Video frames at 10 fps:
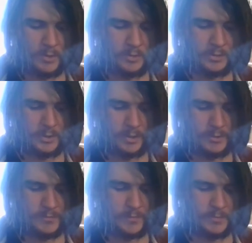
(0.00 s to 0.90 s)
including
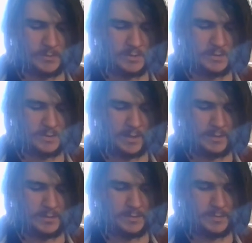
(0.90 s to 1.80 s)
cards from the
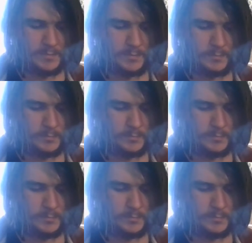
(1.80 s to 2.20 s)
sets.